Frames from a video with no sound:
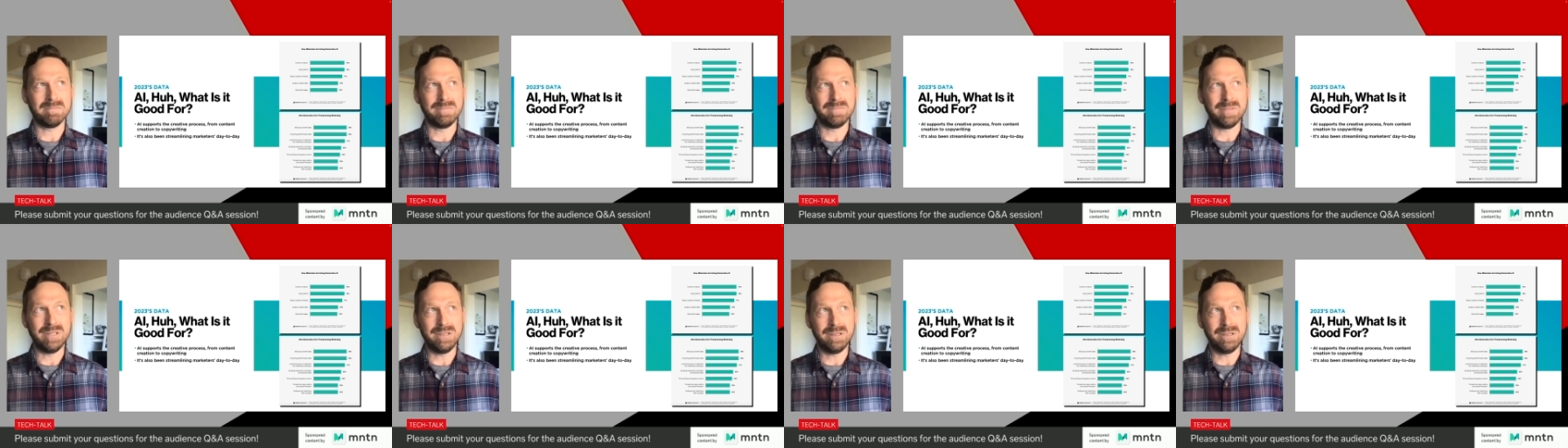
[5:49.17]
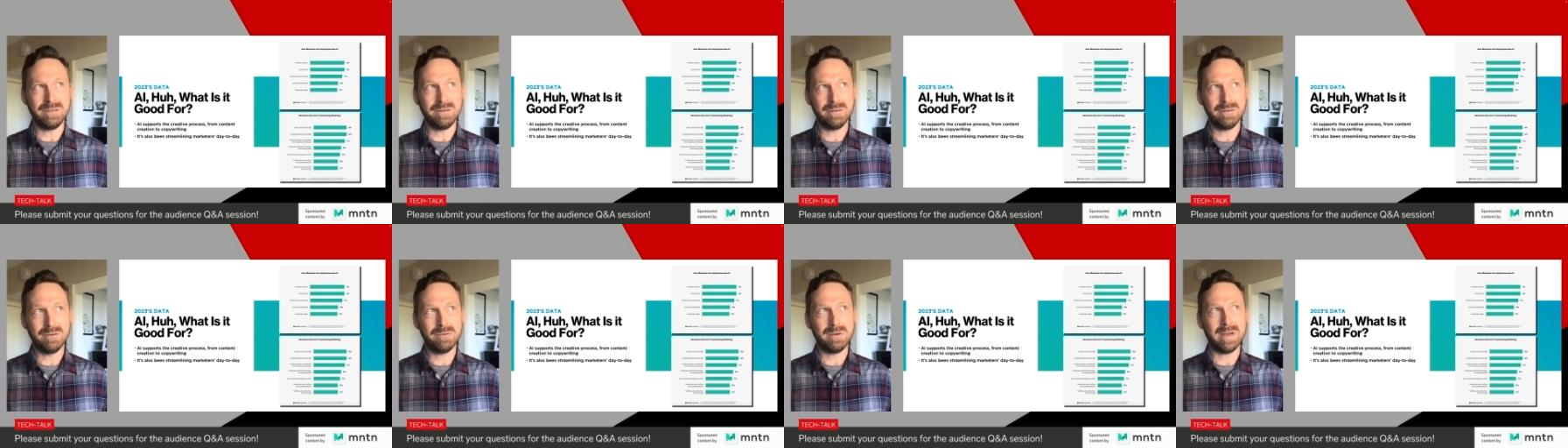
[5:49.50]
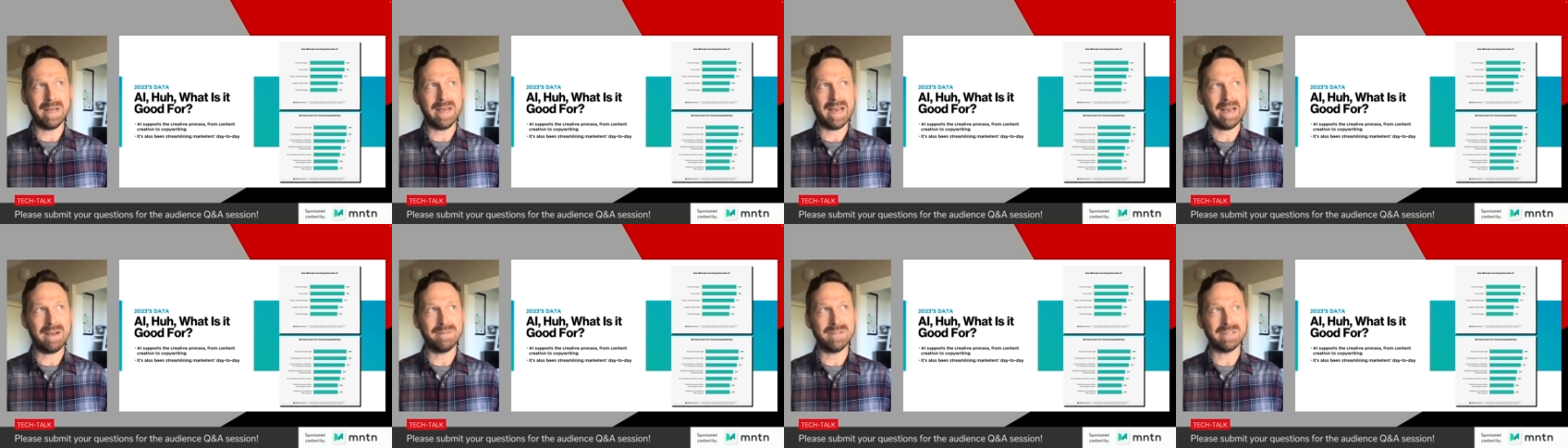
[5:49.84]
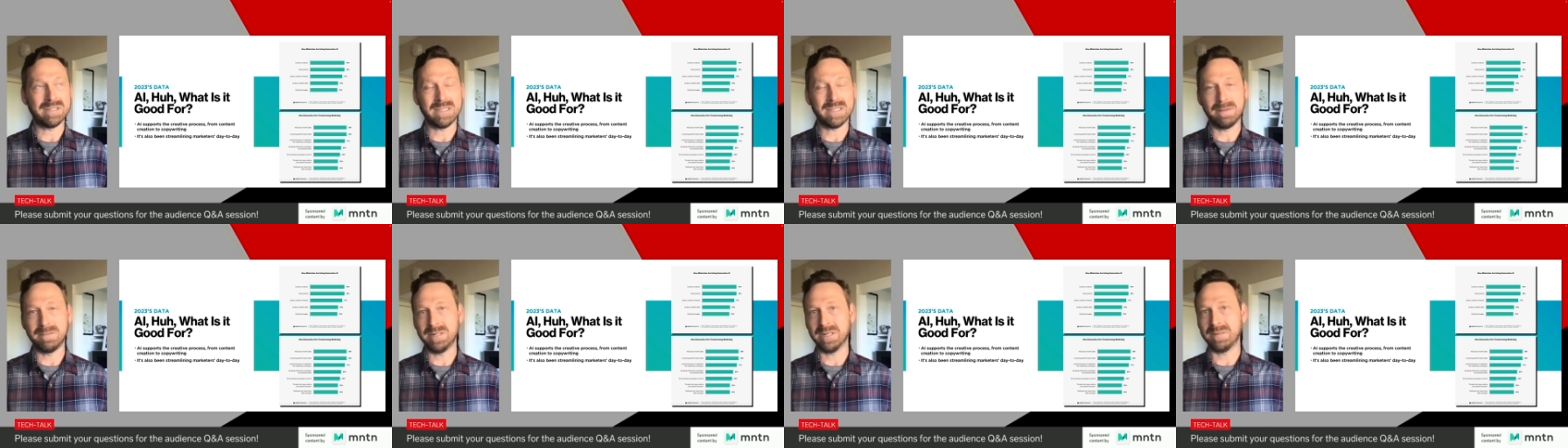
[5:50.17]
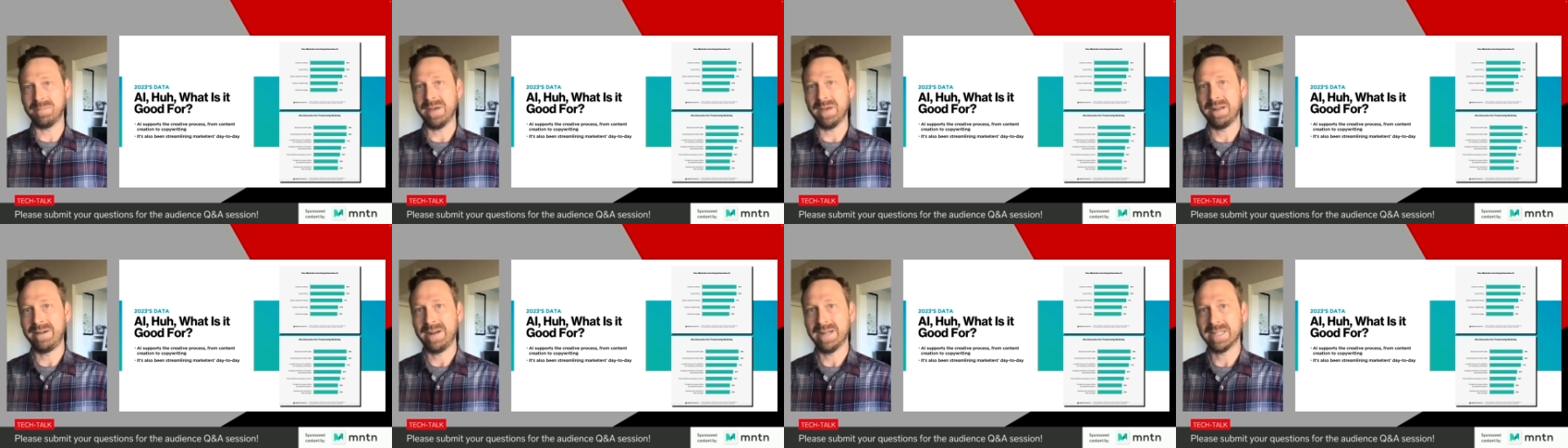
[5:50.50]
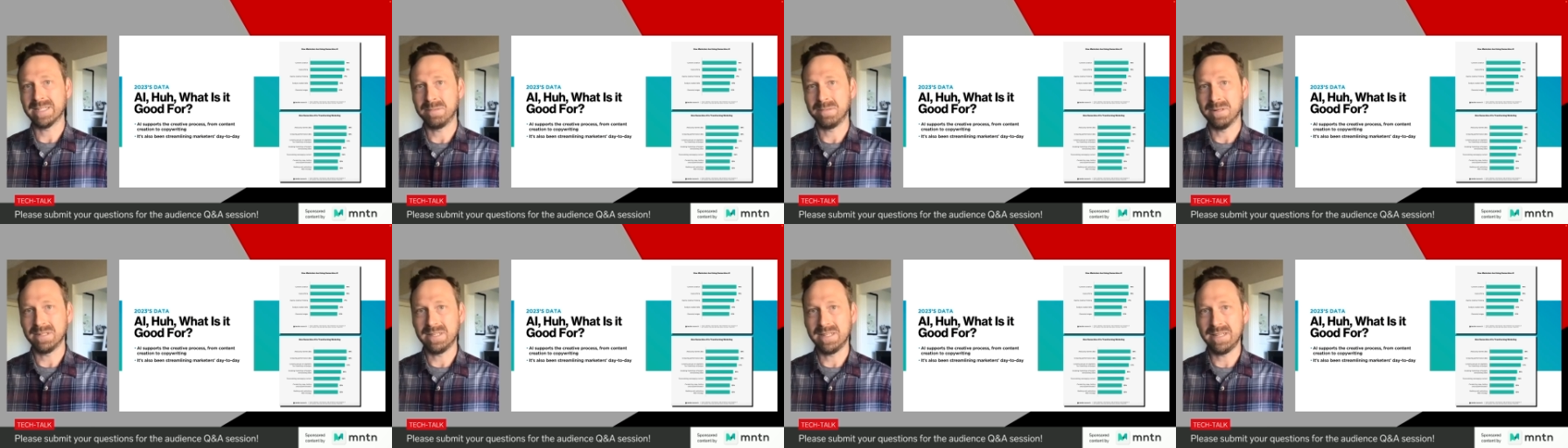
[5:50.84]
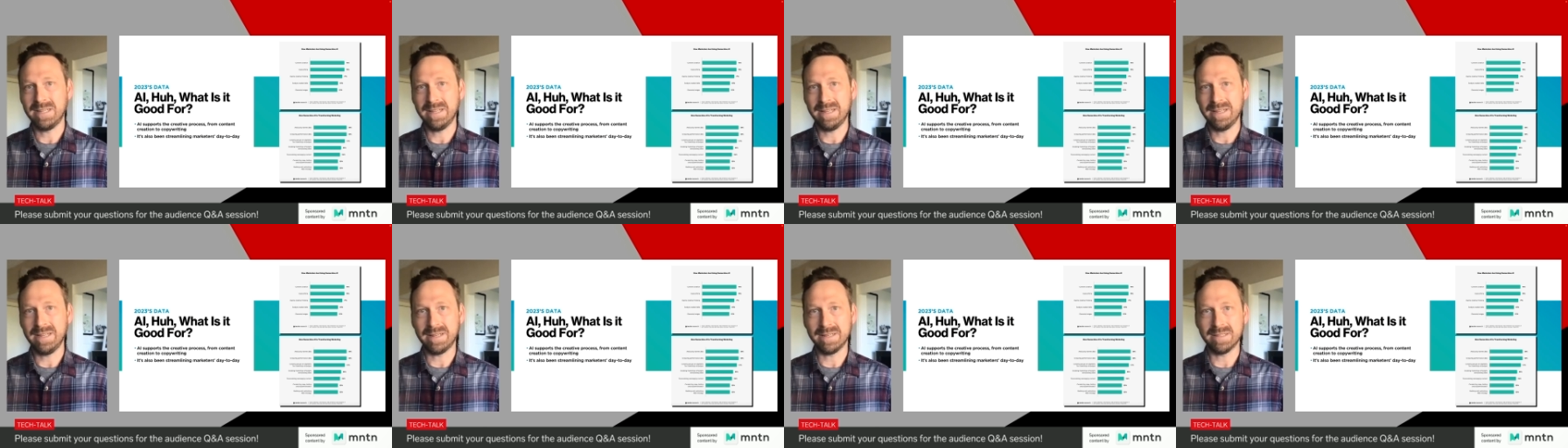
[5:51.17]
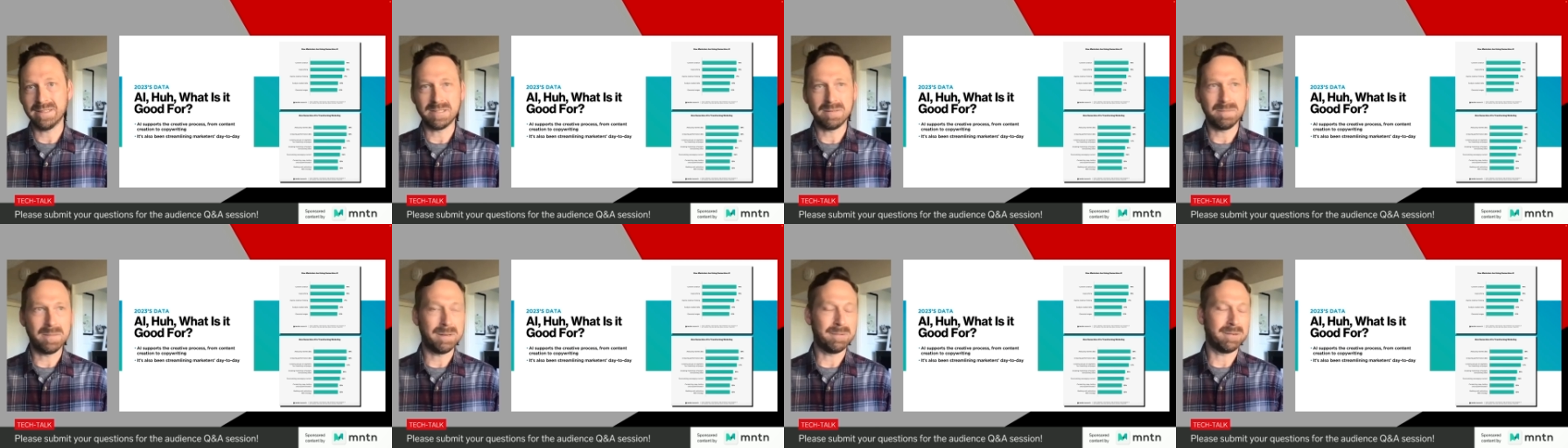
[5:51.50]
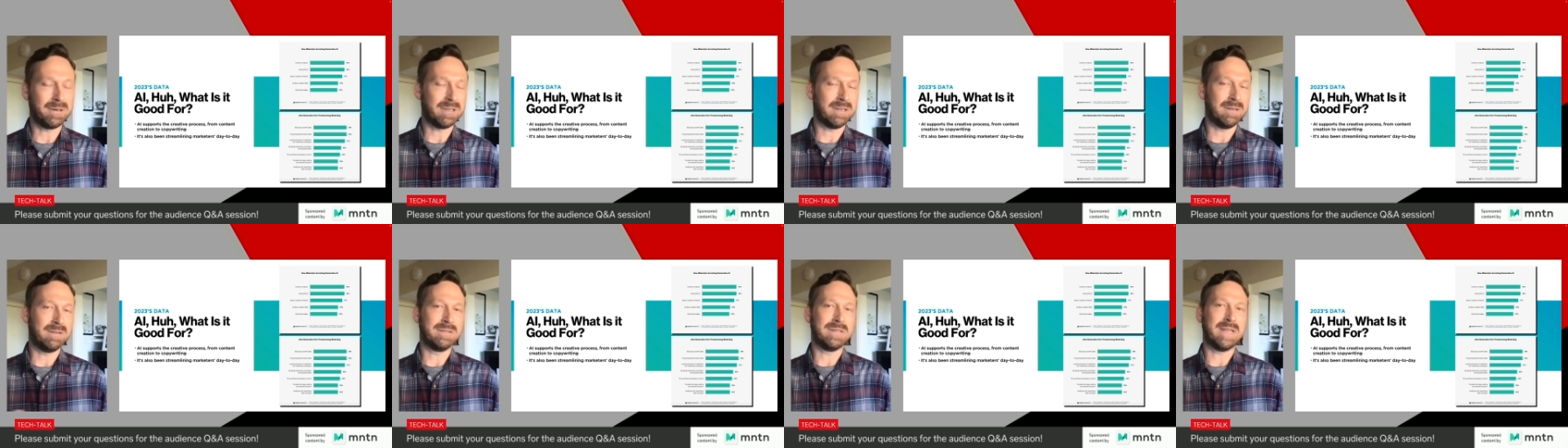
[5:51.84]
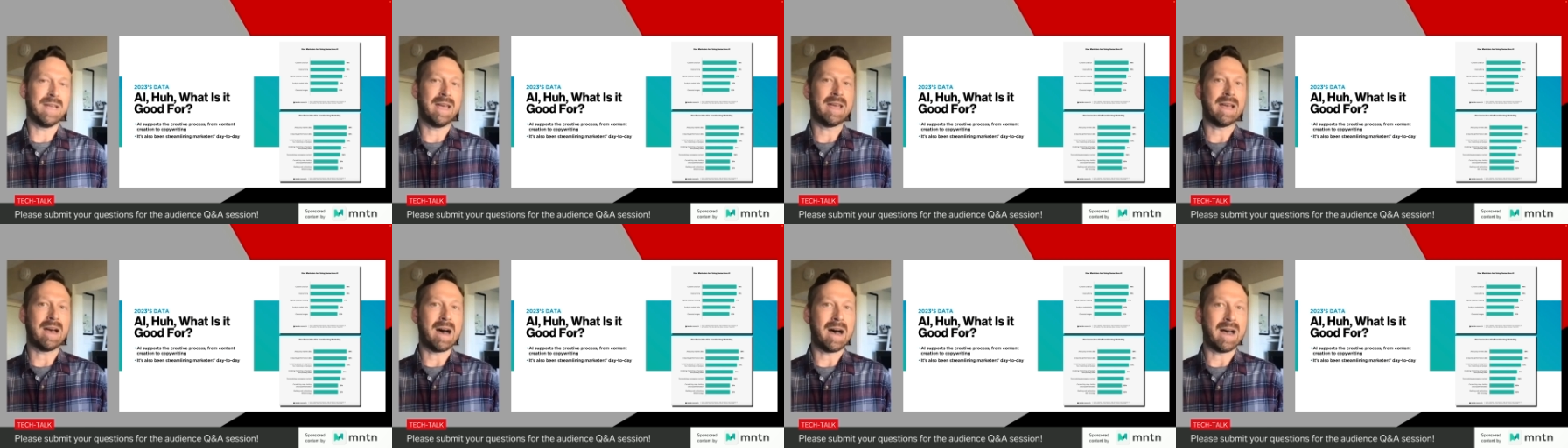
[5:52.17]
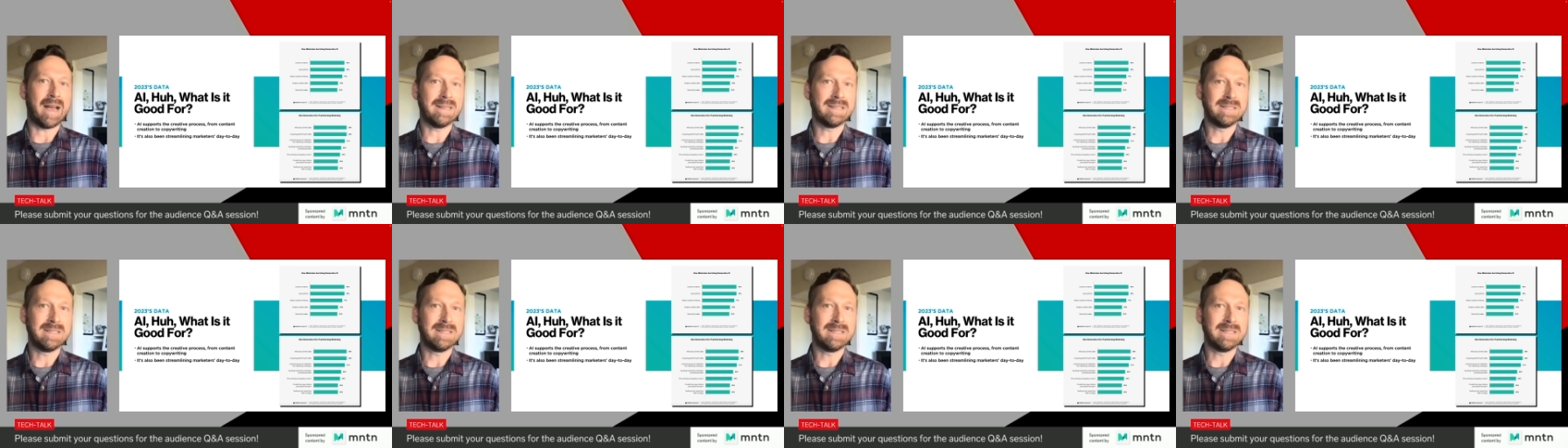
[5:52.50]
you have the subject matter expertise to be able to use AI